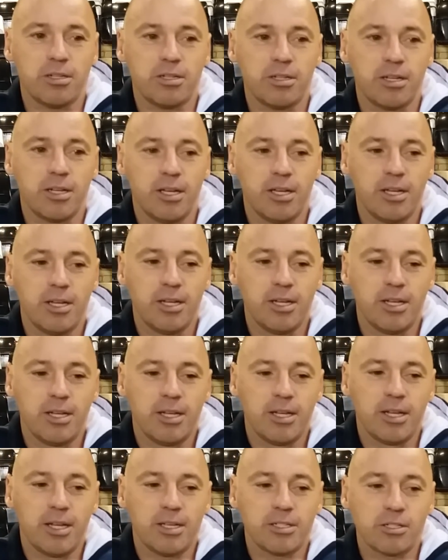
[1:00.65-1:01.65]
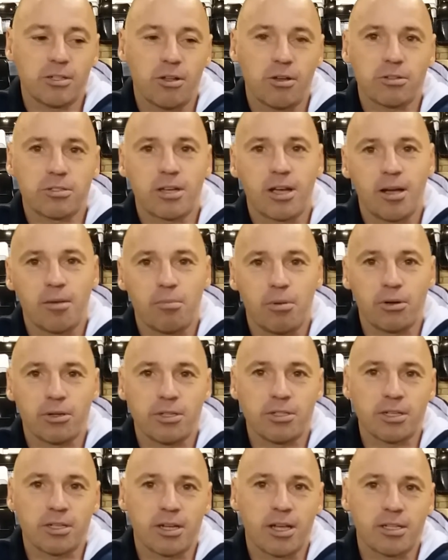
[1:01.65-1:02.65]
And there's a lot of tired
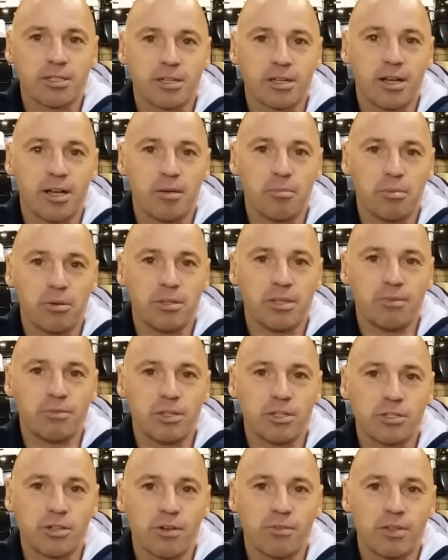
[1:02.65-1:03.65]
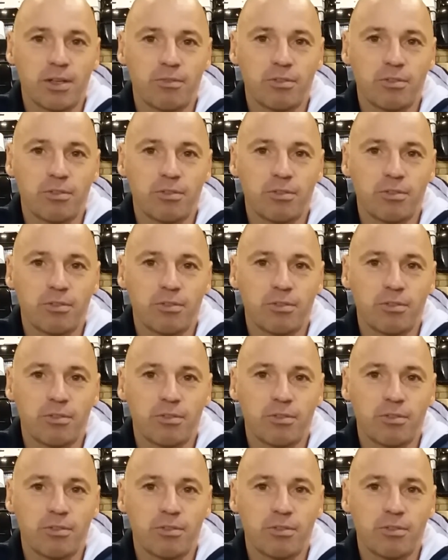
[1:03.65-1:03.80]
bodies in there tonight, but they've deserved